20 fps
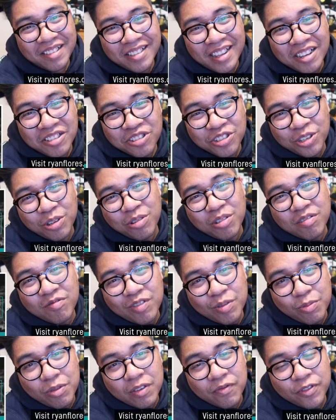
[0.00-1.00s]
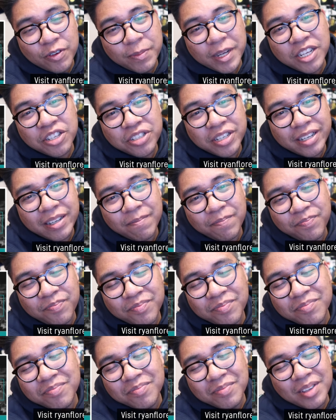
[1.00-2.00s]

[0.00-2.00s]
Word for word: slash shows for more information